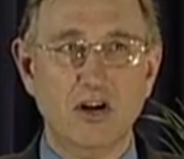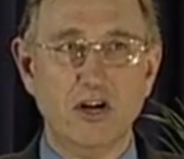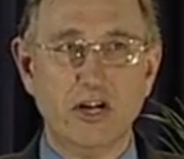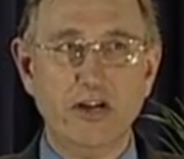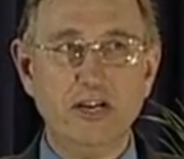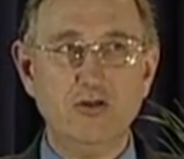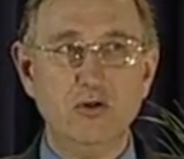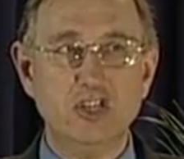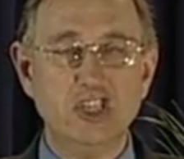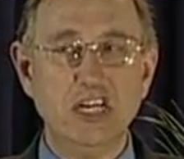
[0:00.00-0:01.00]
are going
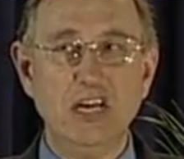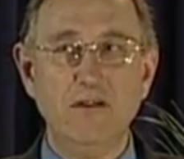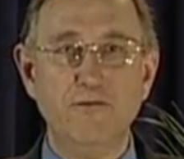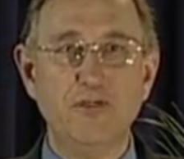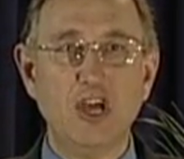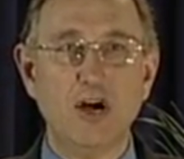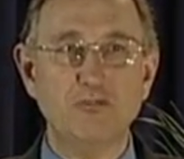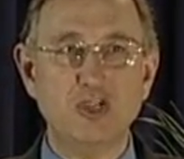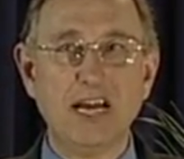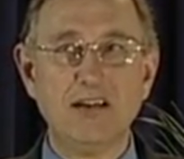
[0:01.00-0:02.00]
to achieve the
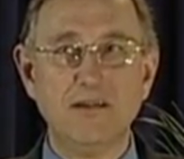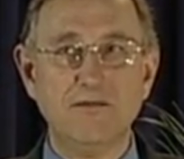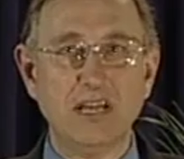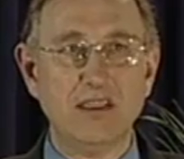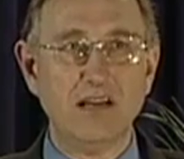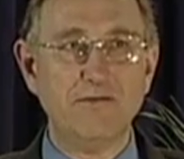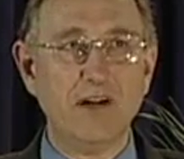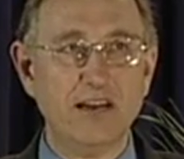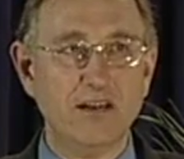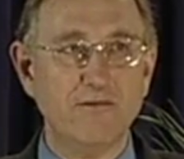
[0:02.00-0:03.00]
objective that they're
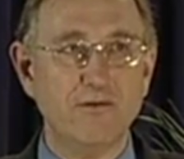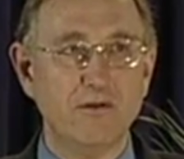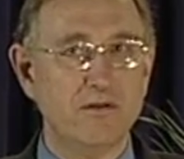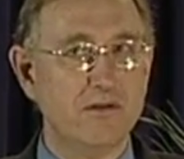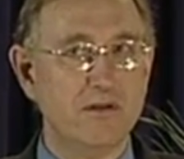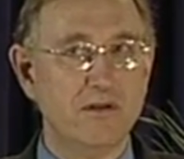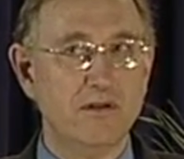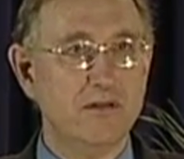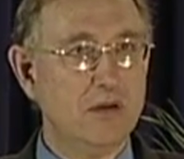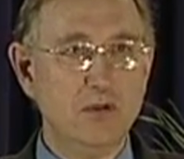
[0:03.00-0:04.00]
fighting for.
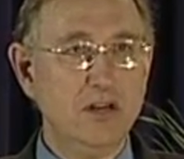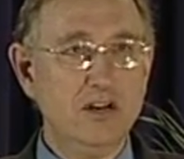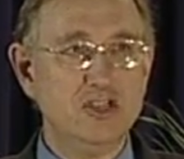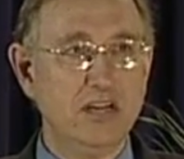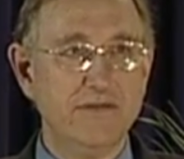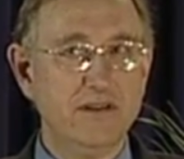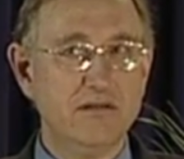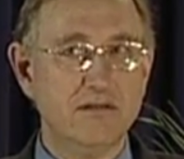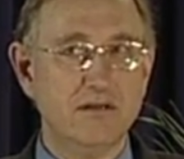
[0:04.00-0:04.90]
They will not achieve it.